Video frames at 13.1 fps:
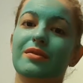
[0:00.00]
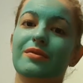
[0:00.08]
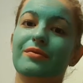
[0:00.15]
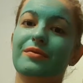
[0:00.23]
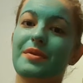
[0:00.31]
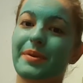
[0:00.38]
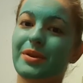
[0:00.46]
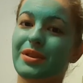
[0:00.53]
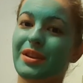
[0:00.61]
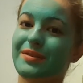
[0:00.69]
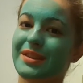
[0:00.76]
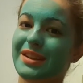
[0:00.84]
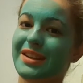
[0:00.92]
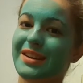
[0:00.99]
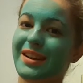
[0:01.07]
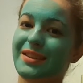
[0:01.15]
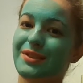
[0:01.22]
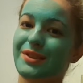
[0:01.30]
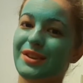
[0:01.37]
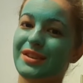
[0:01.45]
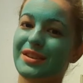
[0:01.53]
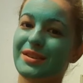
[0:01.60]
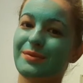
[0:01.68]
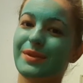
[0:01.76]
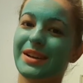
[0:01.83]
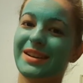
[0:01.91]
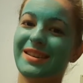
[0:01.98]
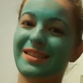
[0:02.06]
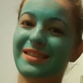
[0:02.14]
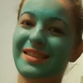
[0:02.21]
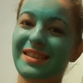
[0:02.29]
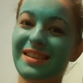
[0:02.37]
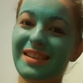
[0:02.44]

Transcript: We both have skin allergies as well.